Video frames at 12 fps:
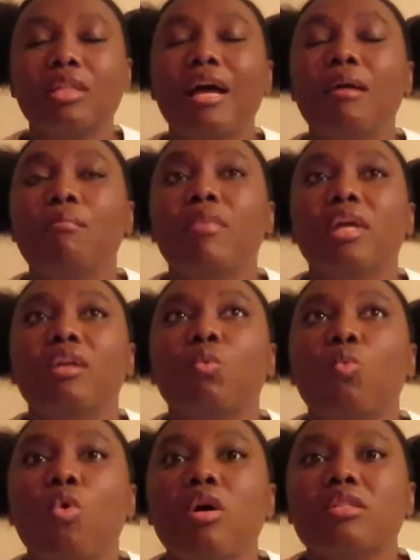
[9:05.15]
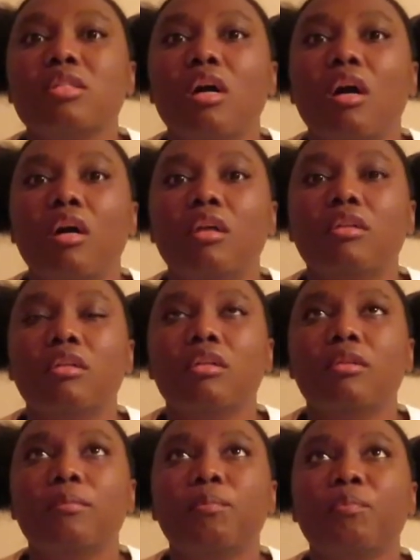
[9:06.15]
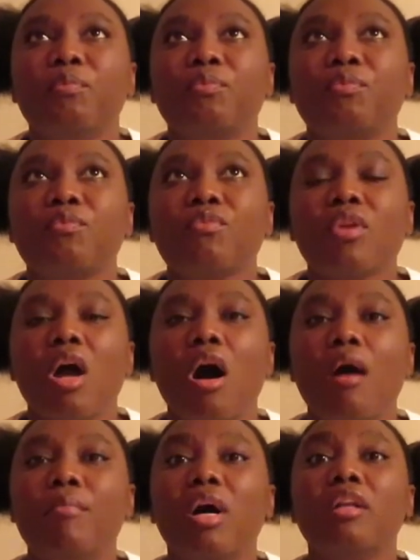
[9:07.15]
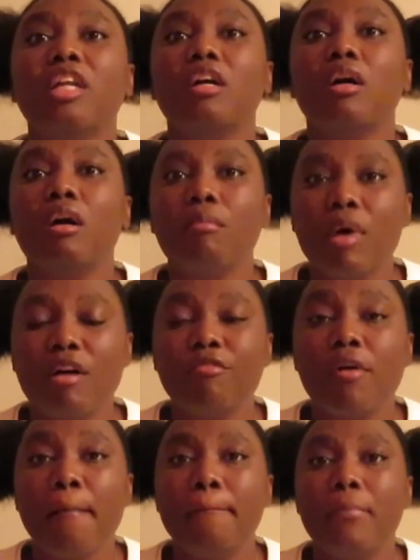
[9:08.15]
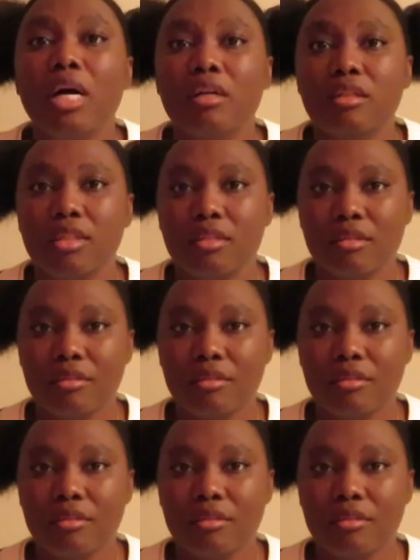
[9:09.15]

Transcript: That man was on a coma for months.